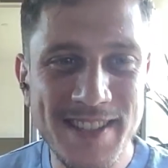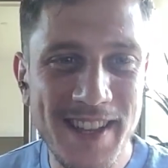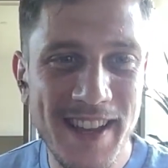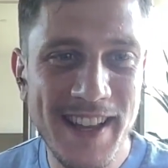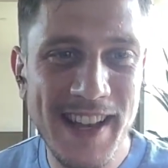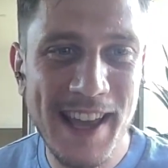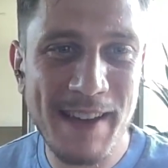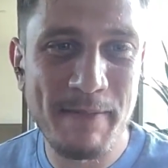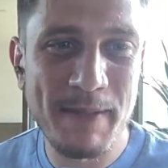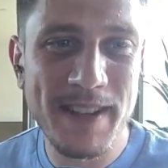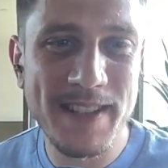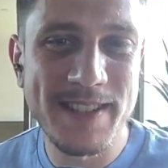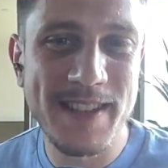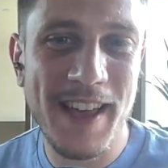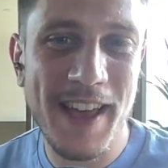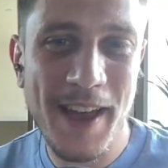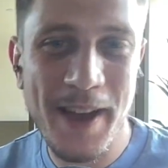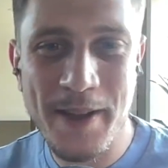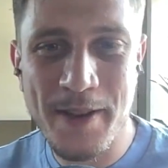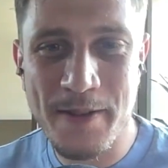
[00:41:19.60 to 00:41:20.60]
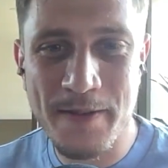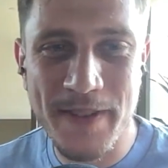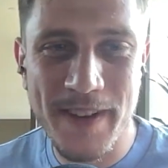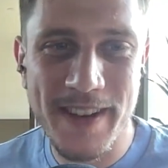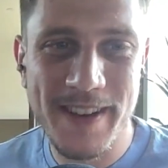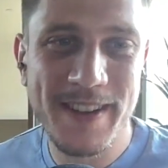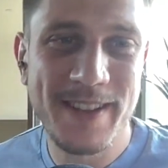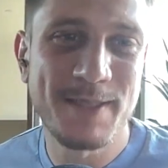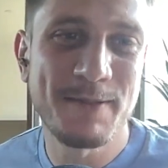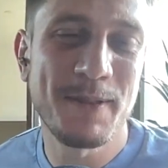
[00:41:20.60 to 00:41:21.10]
dilemma's
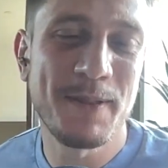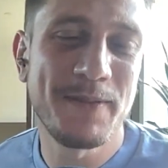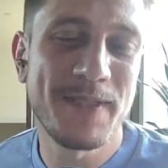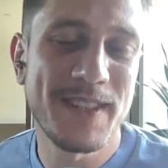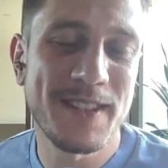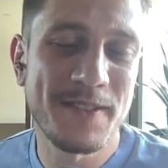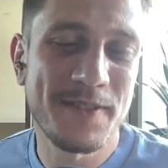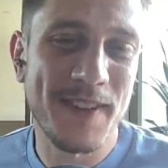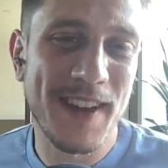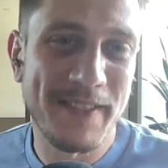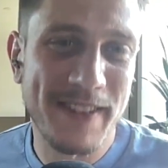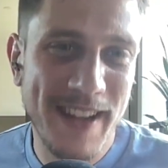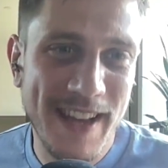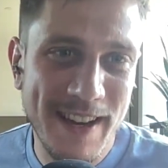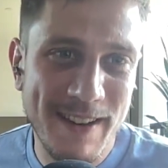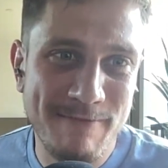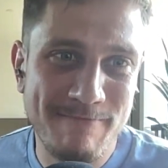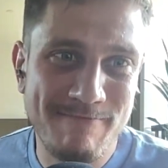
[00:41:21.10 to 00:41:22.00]
over because we've just found out